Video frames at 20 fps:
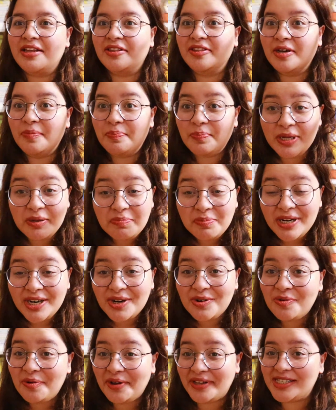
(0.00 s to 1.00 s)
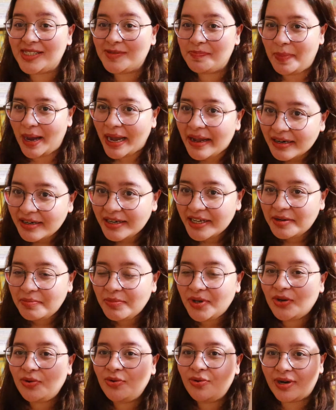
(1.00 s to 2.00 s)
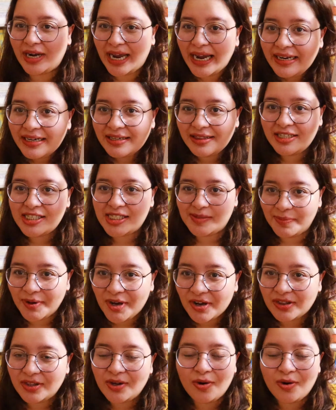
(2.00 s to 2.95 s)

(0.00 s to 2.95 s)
the people who inspired him to write this book.